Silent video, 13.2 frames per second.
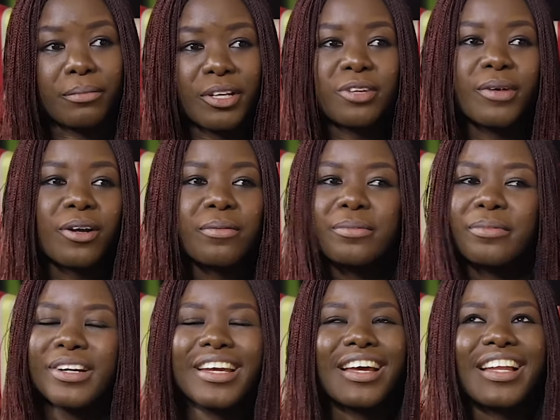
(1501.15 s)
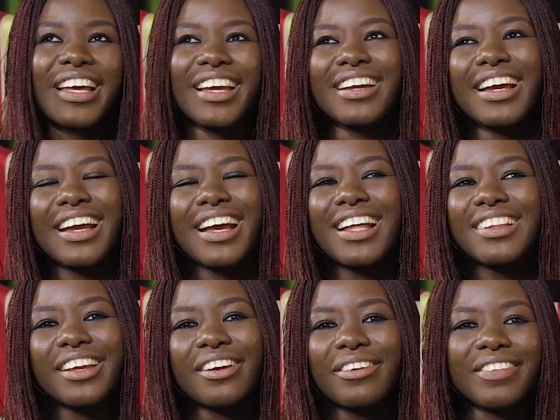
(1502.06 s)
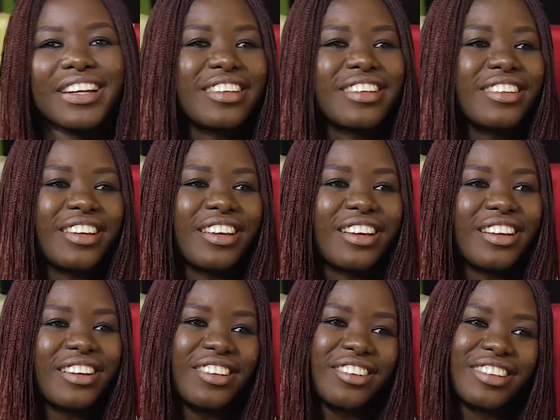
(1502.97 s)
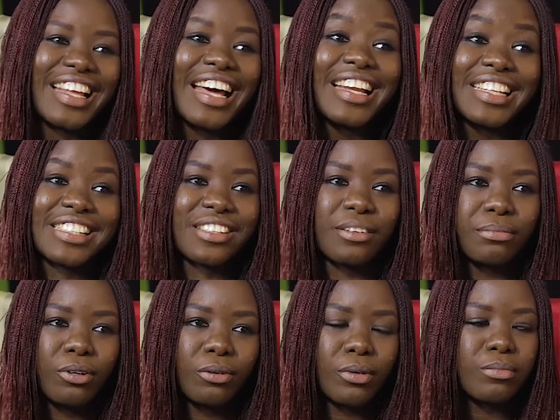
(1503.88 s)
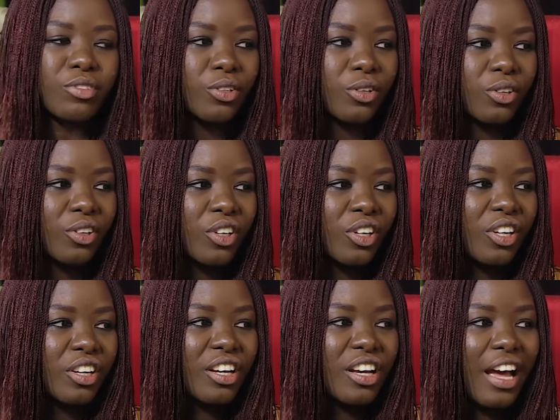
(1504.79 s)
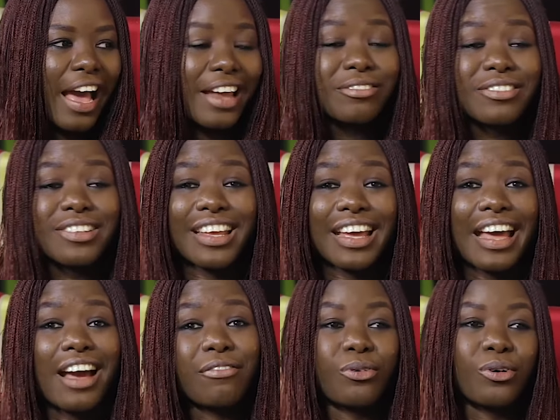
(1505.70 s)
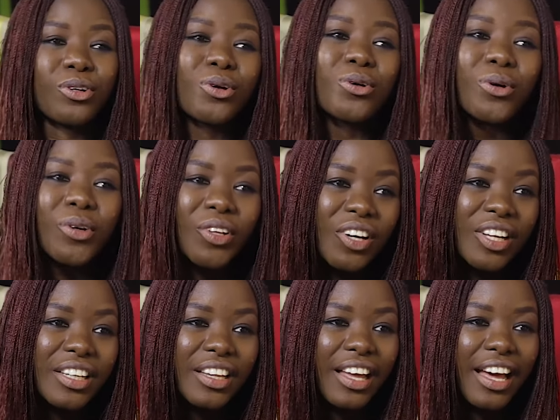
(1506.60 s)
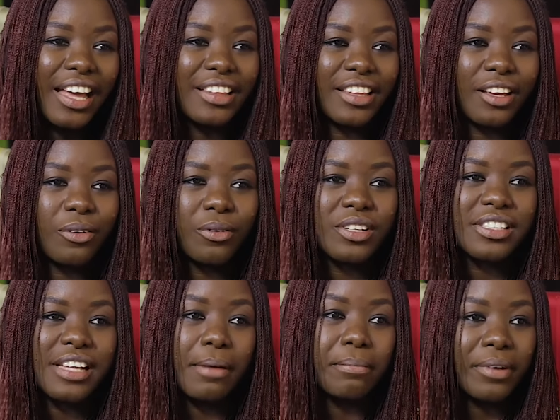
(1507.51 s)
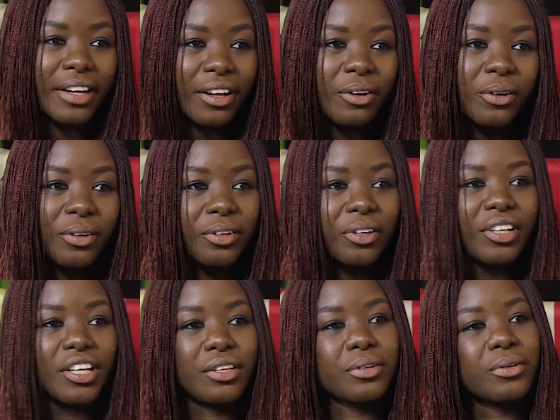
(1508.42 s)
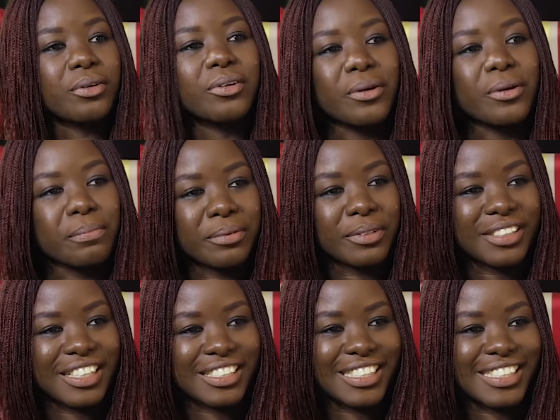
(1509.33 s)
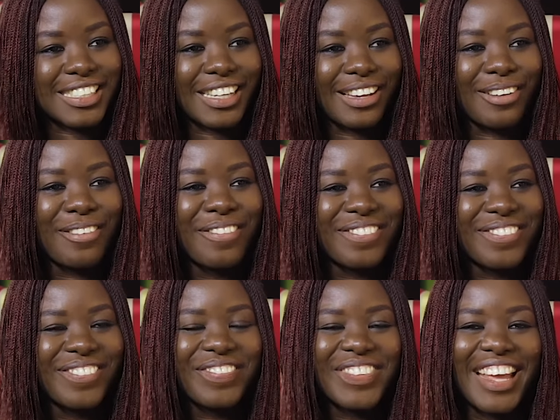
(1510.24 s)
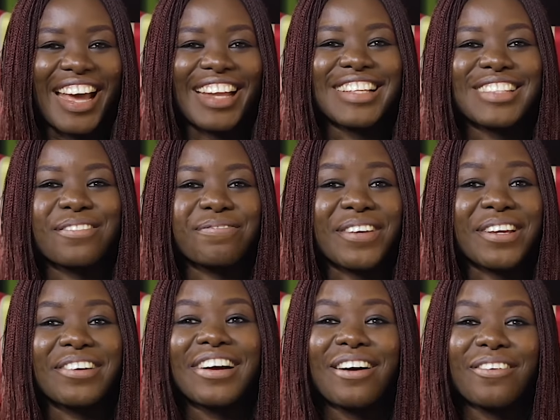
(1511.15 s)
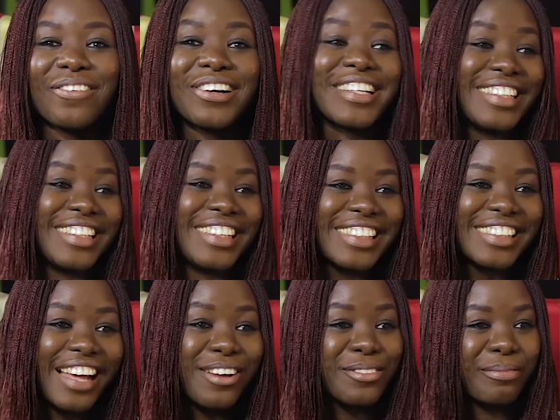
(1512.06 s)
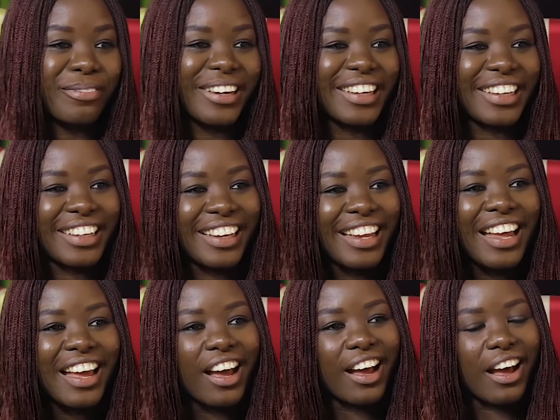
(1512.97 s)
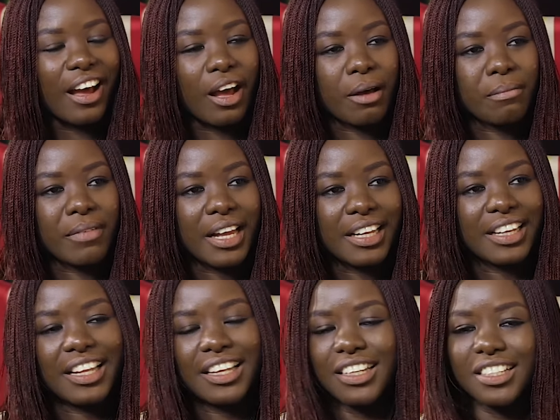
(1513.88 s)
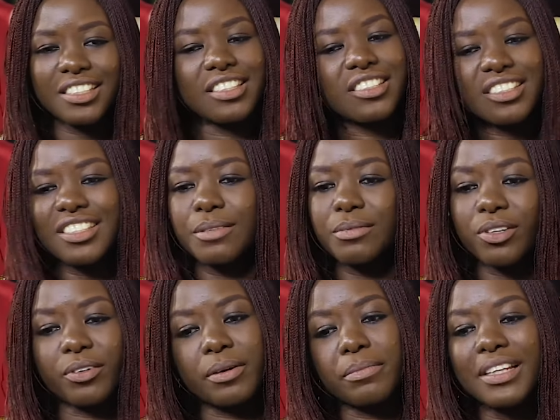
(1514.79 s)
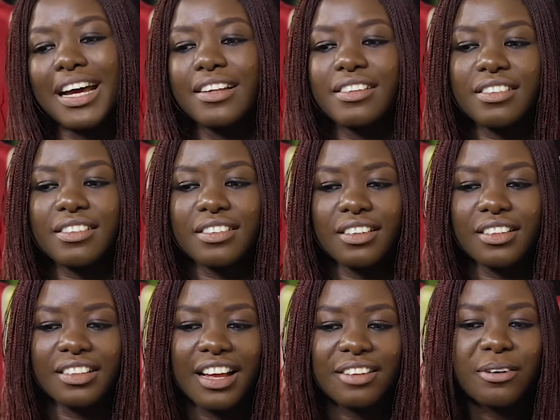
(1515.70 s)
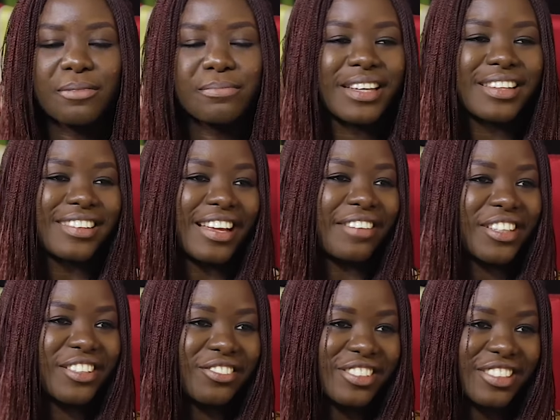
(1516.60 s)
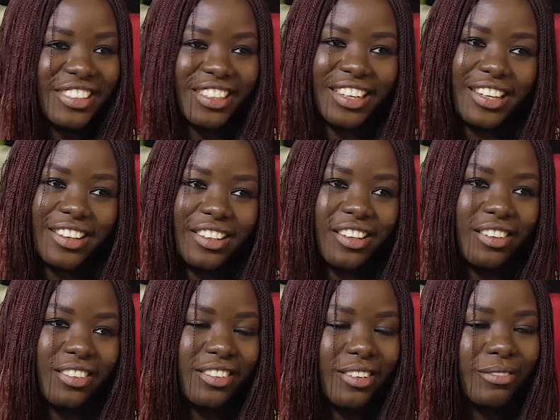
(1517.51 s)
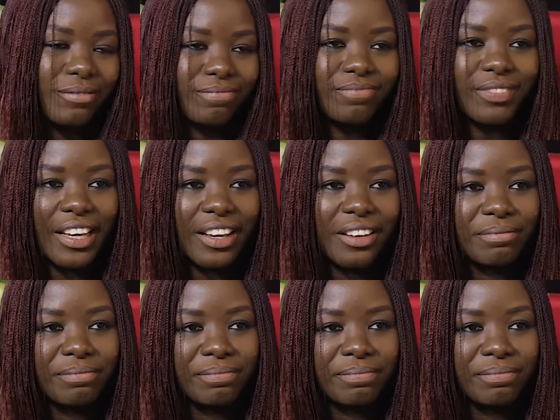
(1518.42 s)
When you wake up in the morning and you're like, I can't think of anything, that is the problem. So I don't think I have one coconut. I think once I break a coconut, a new coconut presents itself. I need to figure out what it is, how to break it, and it just keeps going. But that's what makes life interesting, I think. So, yeah.